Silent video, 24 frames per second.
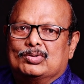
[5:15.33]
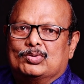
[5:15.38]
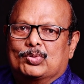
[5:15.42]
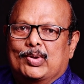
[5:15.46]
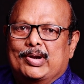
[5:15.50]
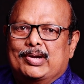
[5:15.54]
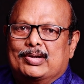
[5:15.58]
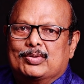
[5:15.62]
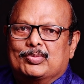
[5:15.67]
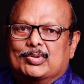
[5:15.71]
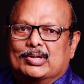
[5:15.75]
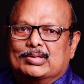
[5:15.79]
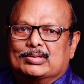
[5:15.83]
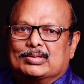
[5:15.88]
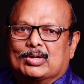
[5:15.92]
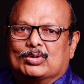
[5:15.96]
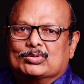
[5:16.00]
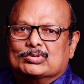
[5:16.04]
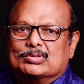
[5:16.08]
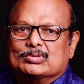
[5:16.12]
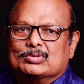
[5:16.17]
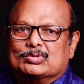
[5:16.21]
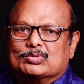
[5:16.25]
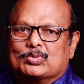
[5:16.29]

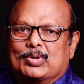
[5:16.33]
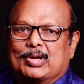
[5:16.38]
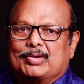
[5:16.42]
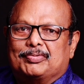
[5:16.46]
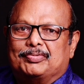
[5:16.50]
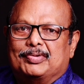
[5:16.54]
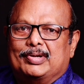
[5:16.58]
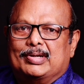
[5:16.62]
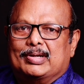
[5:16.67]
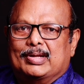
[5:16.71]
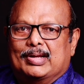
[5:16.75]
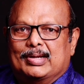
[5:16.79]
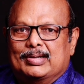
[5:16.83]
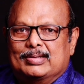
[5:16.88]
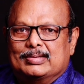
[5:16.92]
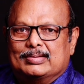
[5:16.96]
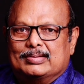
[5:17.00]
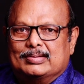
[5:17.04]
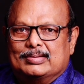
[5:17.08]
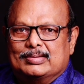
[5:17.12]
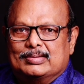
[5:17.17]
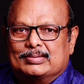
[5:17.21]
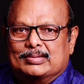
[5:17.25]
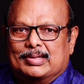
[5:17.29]
21,000 square feet
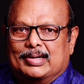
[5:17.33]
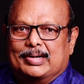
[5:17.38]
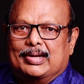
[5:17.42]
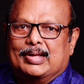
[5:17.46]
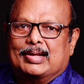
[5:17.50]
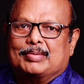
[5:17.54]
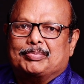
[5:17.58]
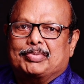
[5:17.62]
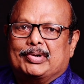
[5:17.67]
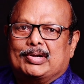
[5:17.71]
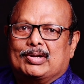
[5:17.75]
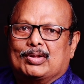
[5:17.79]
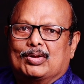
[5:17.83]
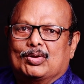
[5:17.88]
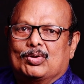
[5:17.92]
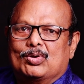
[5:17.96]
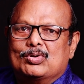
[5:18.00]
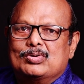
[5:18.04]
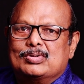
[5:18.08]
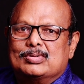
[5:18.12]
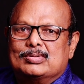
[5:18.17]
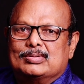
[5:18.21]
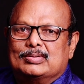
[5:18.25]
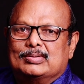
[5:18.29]
in Tandiyarpet
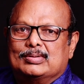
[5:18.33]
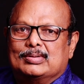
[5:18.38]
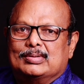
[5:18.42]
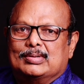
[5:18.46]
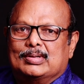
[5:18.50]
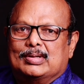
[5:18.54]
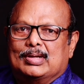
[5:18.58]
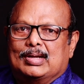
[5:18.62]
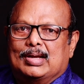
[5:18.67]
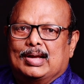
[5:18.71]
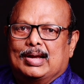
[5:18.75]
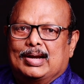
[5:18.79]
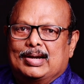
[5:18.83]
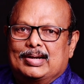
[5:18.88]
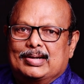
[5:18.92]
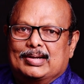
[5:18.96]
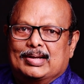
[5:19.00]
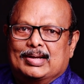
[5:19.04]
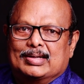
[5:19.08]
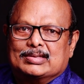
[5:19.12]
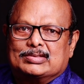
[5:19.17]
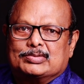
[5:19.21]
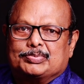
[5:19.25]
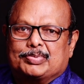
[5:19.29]
alone, and
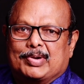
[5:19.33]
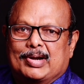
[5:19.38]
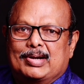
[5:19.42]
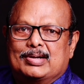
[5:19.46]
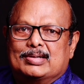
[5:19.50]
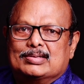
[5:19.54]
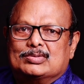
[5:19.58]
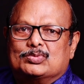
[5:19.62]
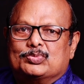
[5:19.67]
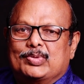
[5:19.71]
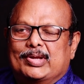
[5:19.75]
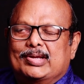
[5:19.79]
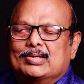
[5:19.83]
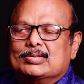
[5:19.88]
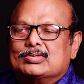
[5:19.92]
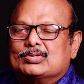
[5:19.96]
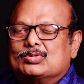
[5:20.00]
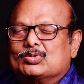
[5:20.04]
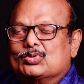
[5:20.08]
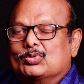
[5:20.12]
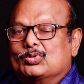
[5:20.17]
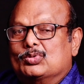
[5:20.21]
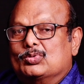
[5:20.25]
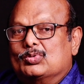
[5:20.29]
has spread its wings
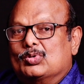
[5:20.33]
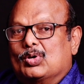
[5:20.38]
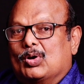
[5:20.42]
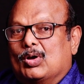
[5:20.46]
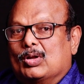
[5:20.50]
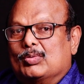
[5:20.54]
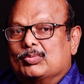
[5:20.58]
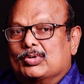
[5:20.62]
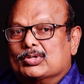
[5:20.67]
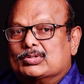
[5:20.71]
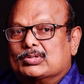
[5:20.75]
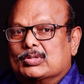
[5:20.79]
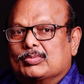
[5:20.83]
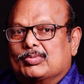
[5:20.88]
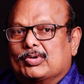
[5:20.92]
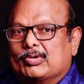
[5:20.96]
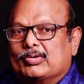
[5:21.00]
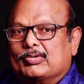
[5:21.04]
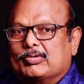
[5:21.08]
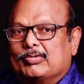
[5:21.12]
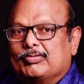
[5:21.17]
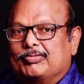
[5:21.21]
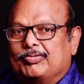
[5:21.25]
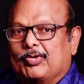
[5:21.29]
to almost
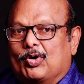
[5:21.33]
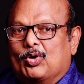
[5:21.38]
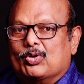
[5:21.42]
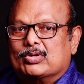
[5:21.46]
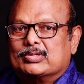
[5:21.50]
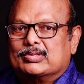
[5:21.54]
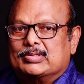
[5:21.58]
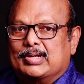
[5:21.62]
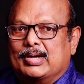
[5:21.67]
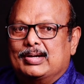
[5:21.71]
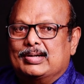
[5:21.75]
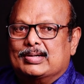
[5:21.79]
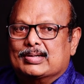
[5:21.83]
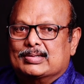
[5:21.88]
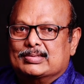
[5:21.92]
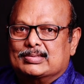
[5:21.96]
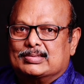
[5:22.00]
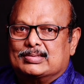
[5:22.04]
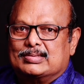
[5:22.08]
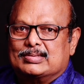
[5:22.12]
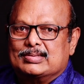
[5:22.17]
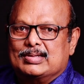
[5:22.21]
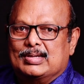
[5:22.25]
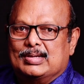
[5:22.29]
about 4
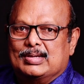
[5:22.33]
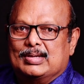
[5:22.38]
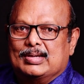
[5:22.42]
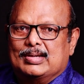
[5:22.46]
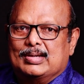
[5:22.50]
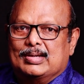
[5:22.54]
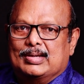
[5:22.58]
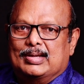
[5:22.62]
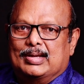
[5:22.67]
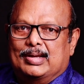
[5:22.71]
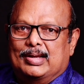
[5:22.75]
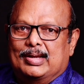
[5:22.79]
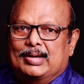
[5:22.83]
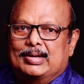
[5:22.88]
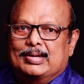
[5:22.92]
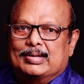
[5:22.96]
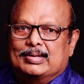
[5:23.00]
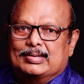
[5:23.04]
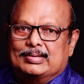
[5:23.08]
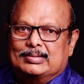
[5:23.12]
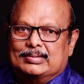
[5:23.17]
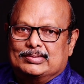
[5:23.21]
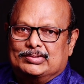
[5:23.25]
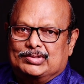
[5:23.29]
centers
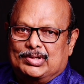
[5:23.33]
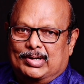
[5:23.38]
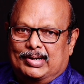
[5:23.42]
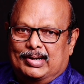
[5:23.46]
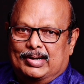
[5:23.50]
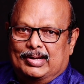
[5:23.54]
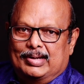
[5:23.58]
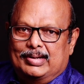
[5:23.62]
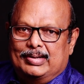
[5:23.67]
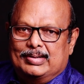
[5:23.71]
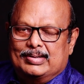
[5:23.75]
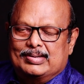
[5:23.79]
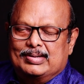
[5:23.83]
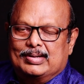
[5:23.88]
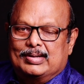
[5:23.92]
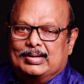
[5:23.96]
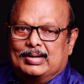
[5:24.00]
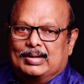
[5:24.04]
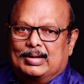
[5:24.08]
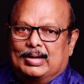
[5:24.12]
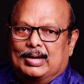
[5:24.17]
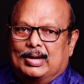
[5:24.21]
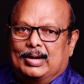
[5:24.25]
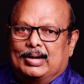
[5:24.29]
in Chennai
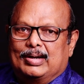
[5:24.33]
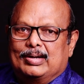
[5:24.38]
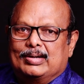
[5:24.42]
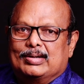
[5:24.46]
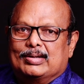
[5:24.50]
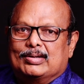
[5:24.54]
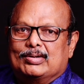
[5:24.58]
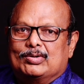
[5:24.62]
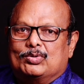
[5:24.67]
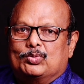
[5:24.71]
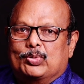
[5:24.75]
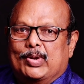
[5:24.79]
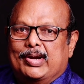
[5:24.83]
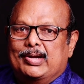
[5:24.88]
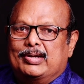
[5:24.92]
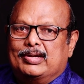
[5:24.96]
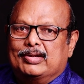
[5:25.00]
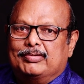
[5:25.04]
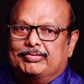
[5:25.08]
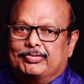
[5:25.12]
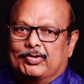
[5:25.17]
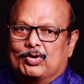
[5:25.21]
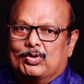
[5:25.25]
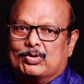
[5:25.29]
and
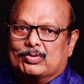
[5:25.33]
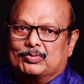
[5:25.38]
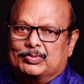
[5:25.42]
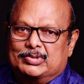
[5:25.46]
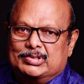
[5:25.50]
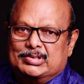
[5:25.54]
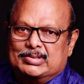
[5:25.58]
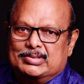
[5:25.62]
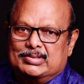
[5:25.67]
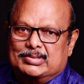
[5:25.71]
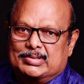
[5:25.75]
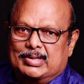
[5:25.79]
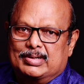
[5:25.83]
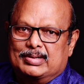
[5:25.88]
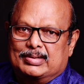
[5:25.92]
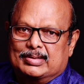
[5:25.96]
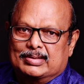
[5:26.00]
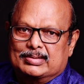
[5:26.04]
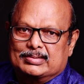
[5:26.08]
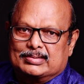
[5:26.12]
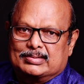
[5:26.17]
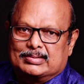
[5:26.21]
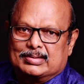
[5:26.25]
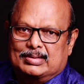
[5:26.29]
24 vision
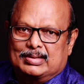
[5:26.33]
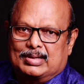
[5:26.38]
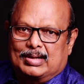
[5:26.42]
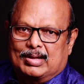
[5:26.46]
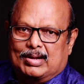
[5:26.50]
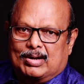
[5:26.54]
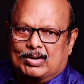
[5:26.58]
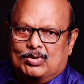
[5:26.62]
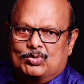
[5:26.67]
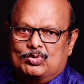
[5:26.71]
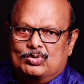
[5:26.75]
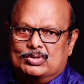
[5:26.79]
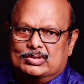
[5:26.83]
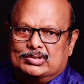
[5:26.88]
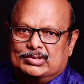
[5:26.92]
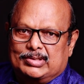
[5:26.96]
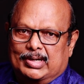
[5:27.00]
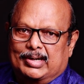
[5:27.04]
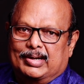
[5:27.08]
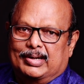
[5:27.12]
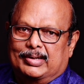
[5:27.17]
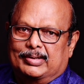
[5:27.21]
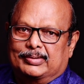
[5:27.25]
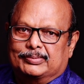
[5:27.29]
centers around
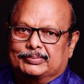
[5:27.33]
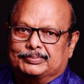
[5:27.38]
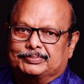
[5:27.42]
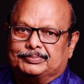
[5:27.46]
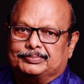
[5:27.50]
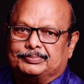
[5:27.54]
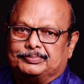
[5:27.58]
Chennai.